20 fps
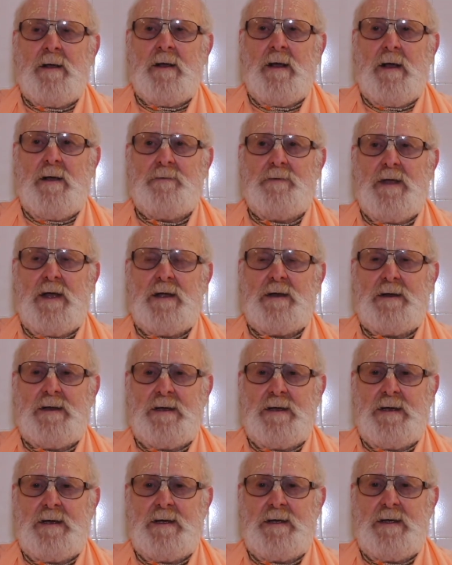And then
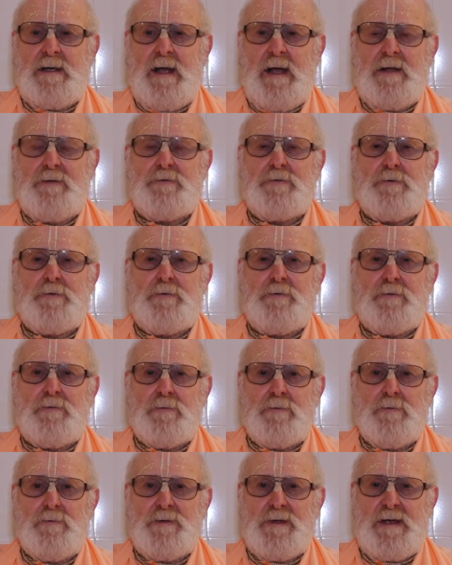he entered
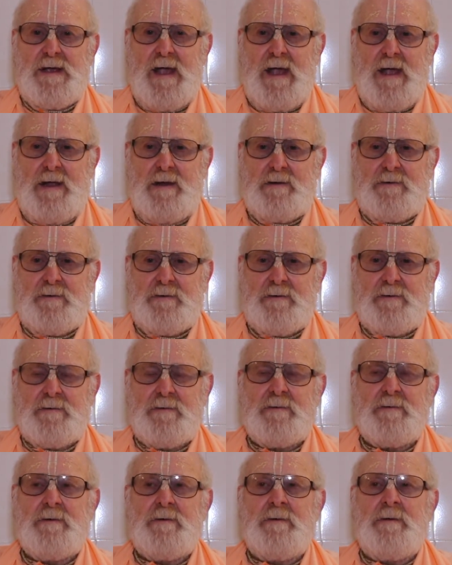through the gate
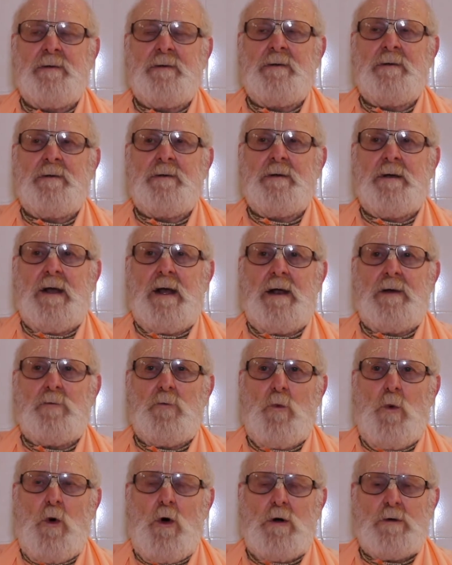
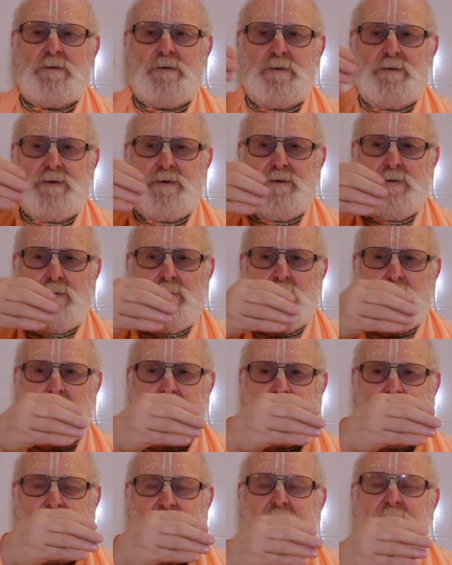and walked to the door
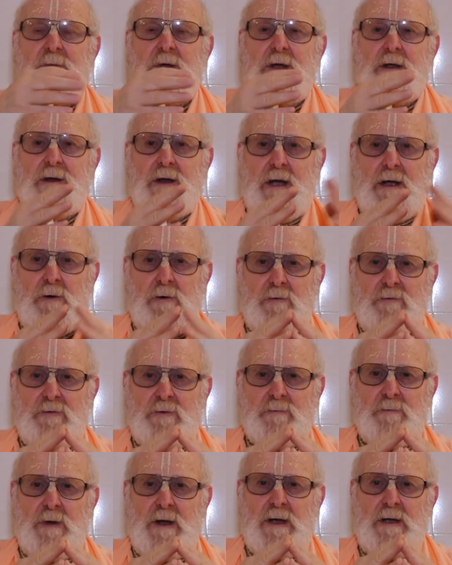and came in. I
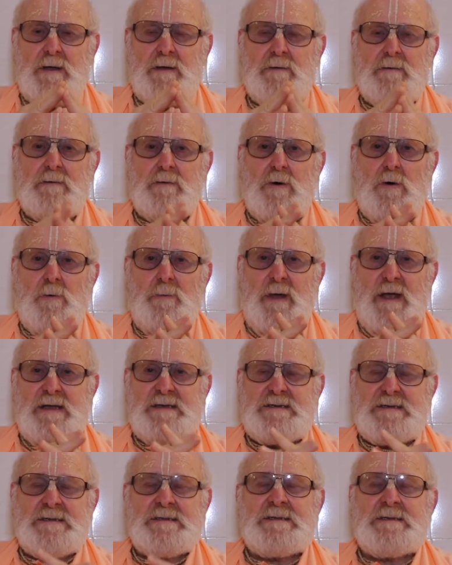offered my
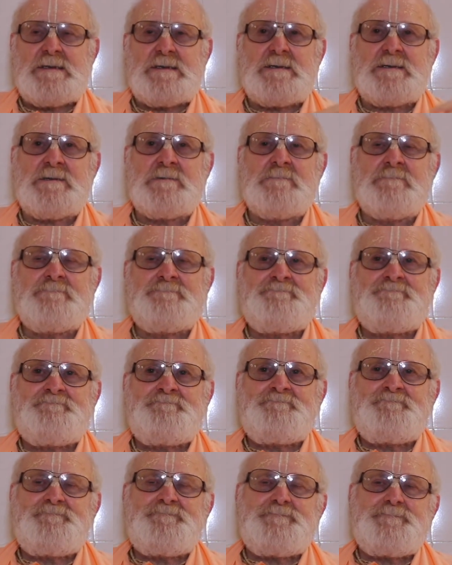obeisances.
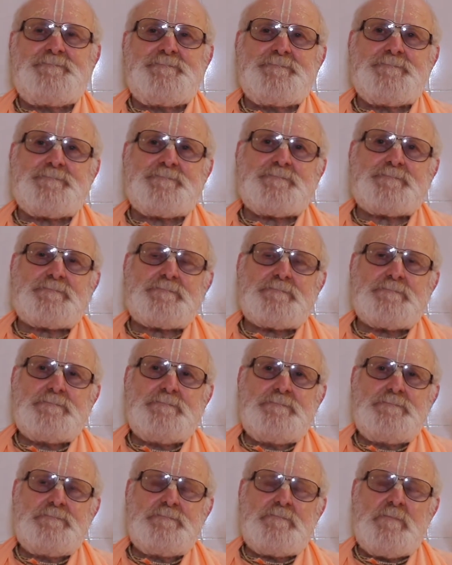
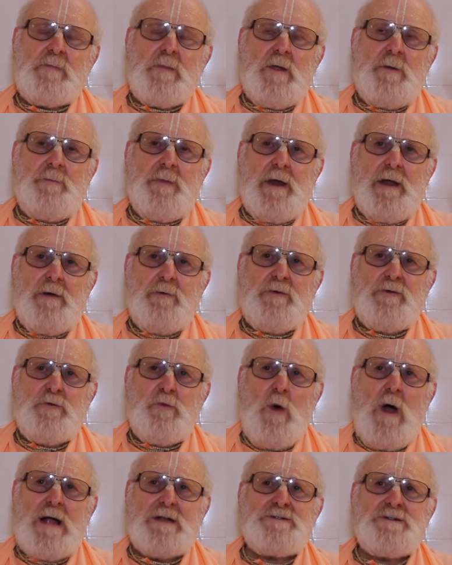But I was
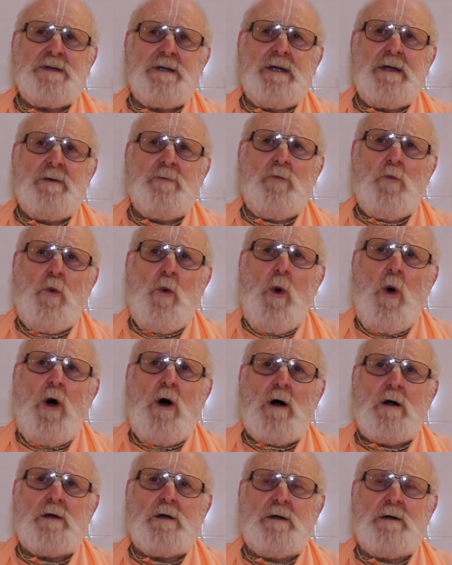watching him
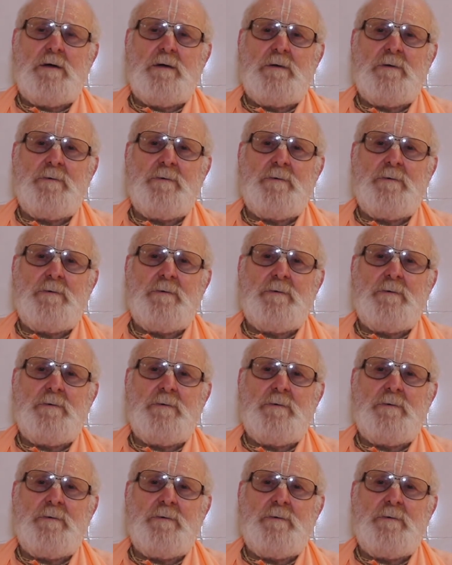walk,